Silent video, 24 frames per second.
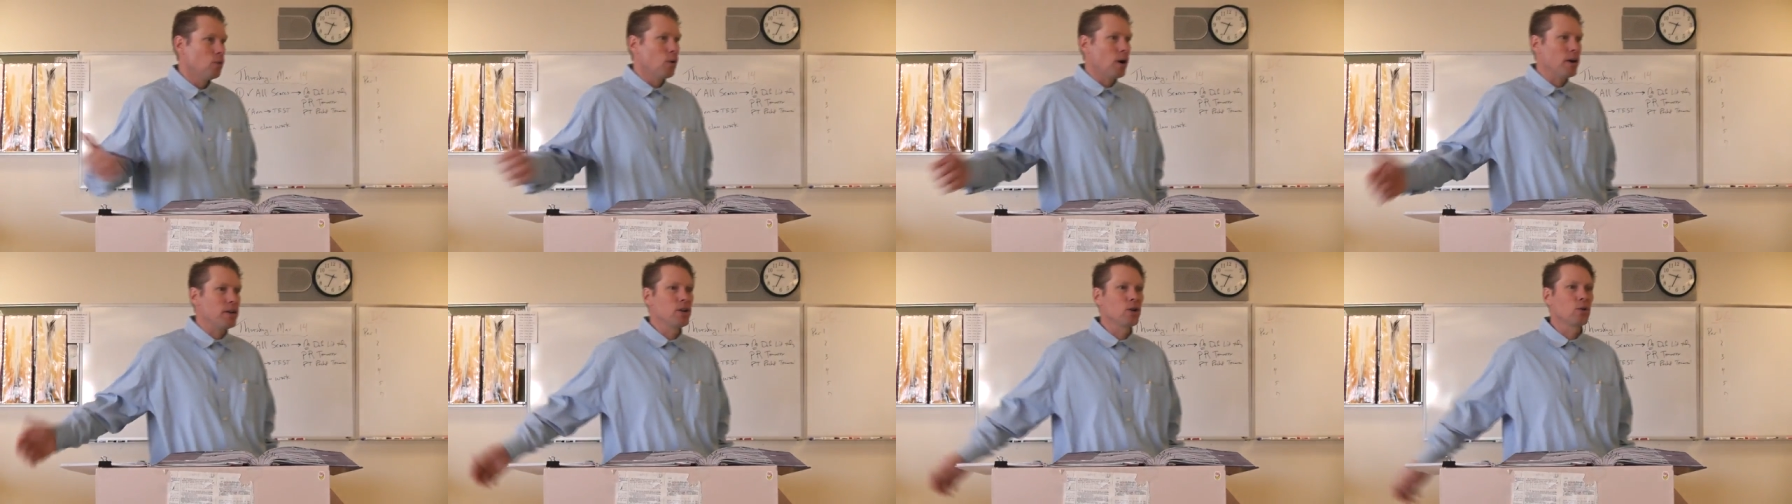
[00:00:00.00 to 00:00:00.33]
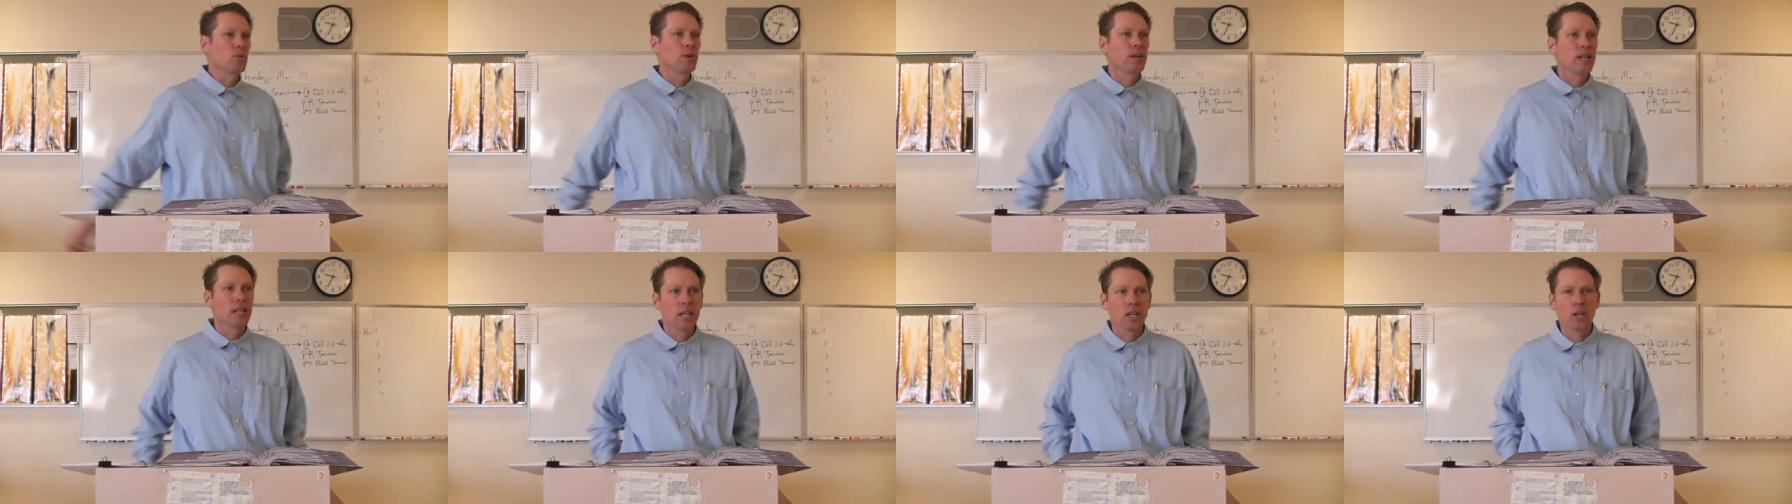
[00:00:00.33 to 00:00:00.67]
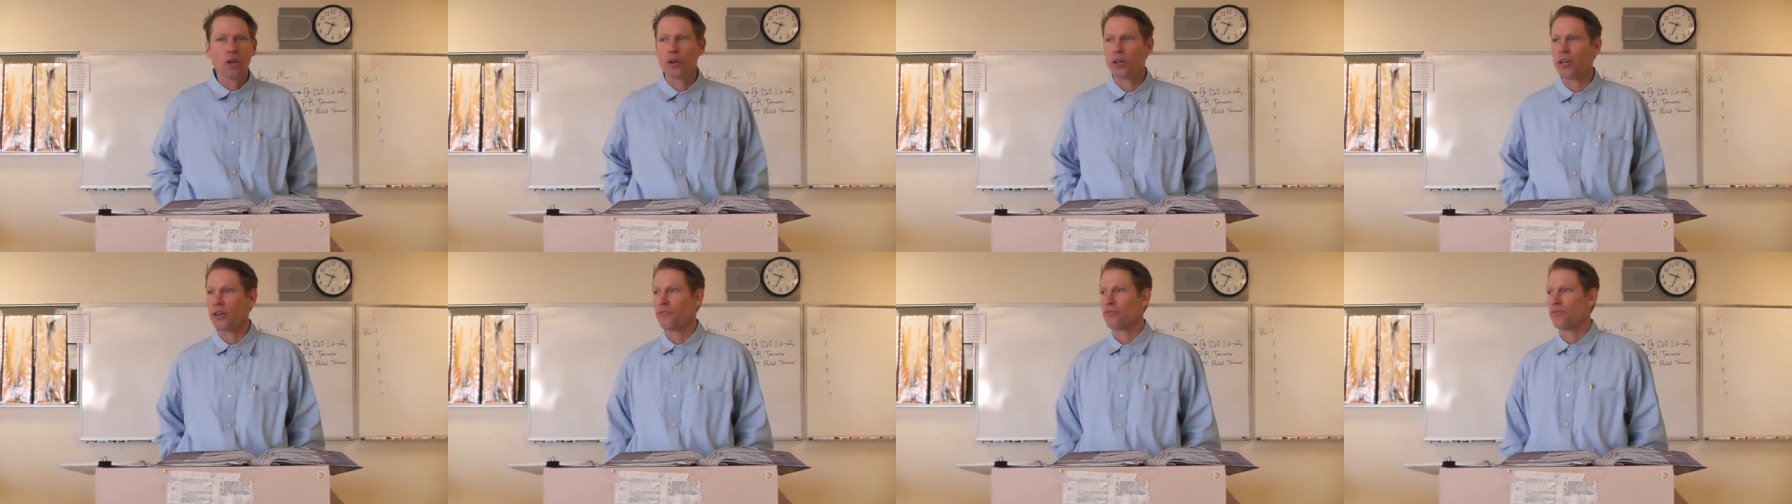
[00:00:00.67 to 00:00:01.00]
What you're really
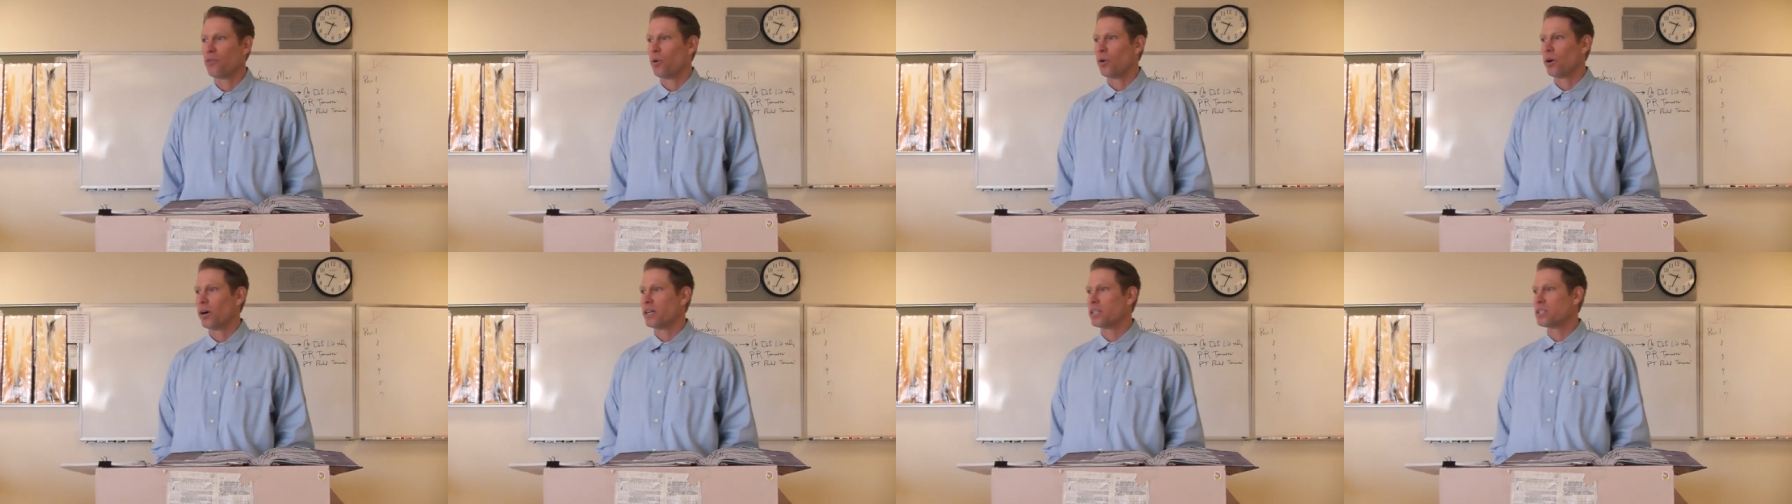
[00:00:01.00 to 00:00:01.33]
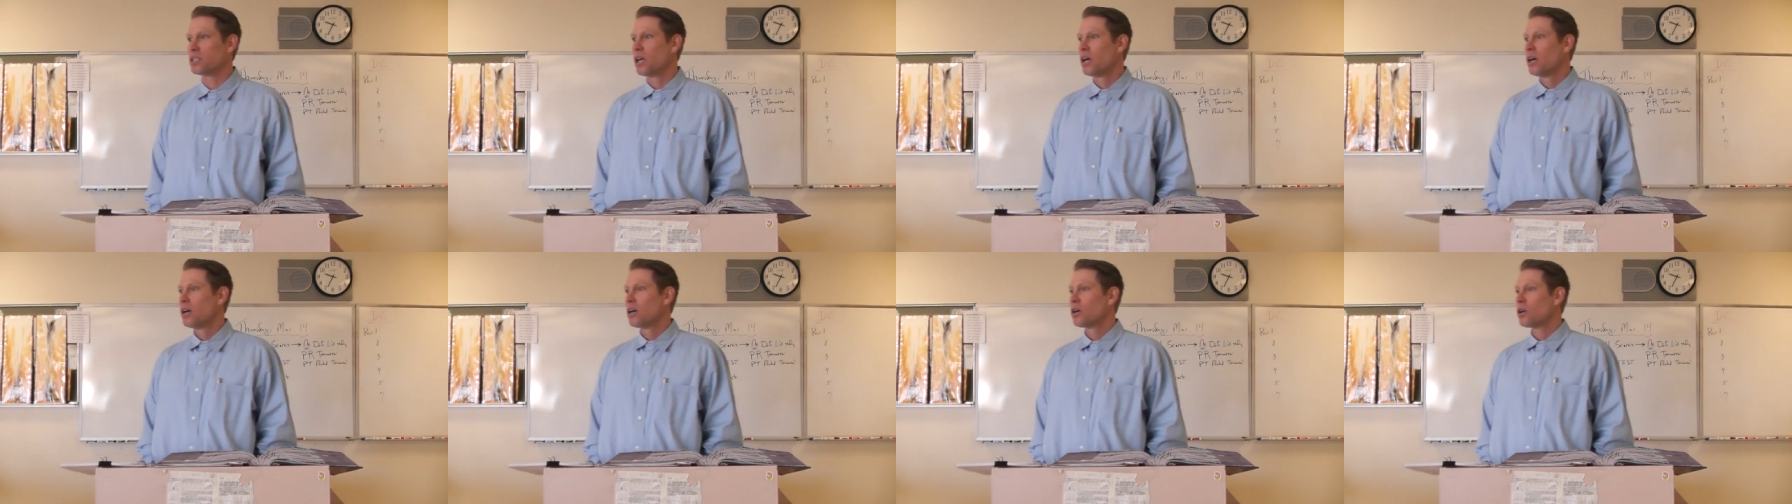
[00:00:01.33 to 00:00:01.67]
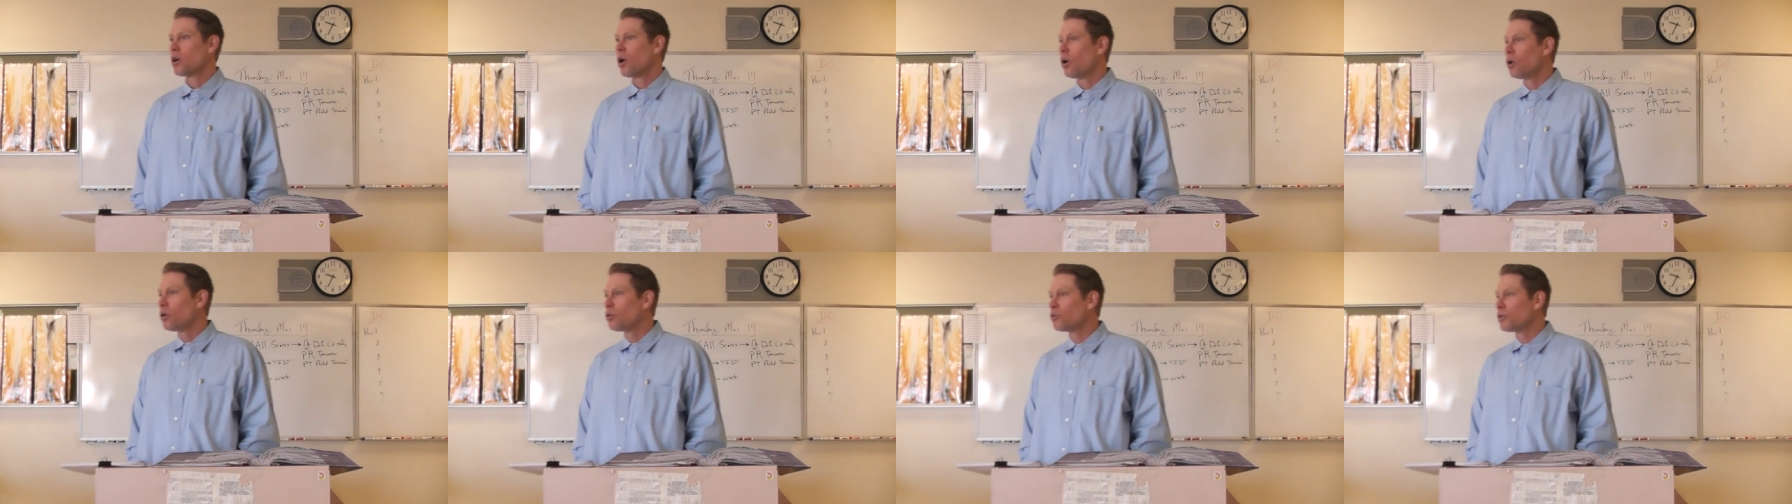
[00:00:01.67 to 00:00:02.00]
looking for is
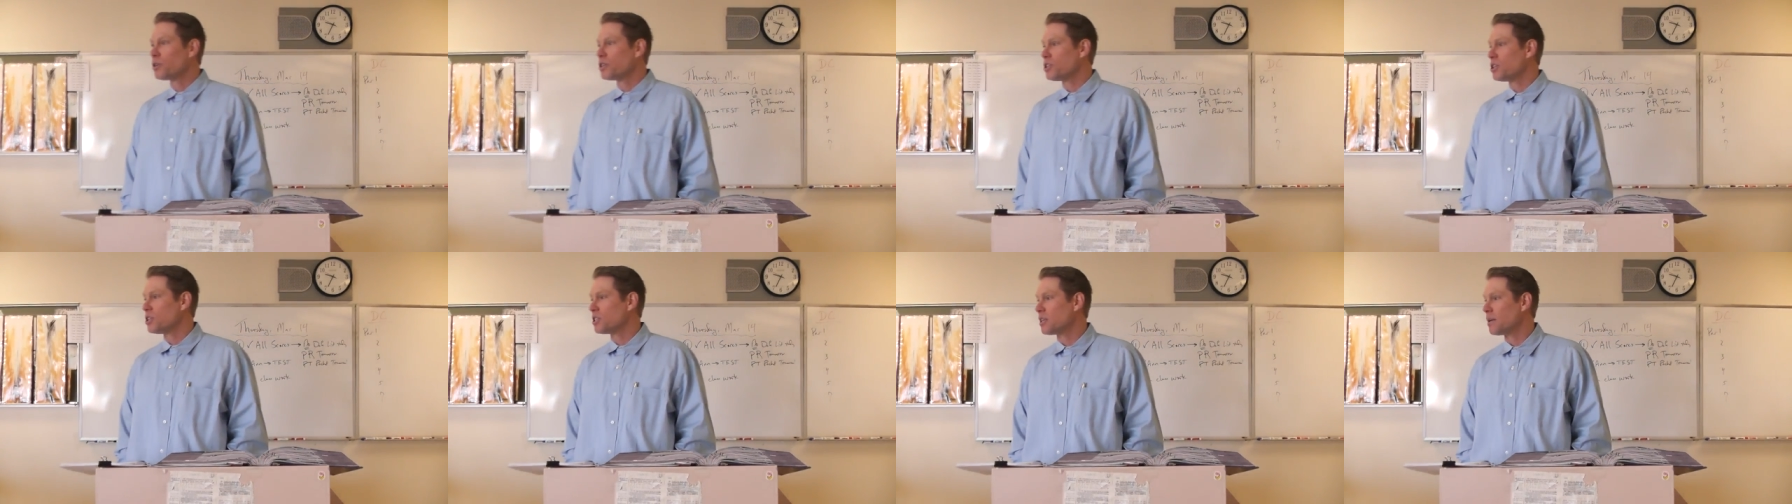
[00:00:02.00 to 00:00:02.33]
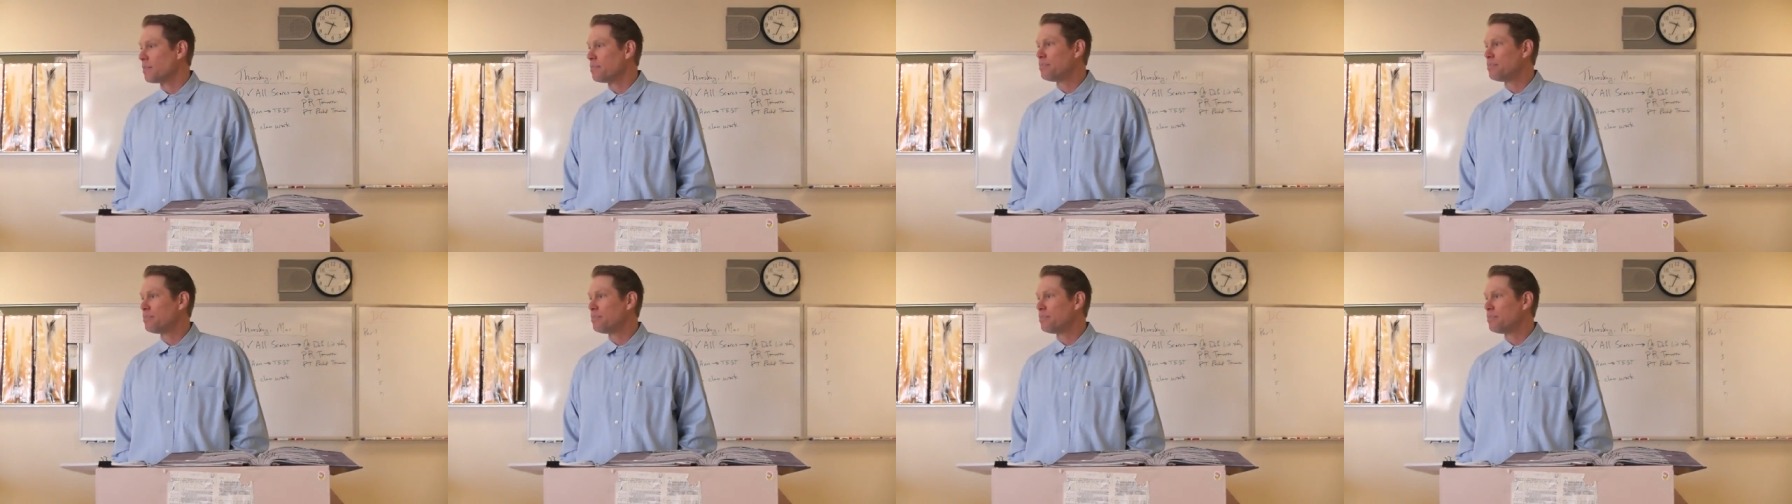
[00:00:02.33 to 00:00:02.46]
Coleridge's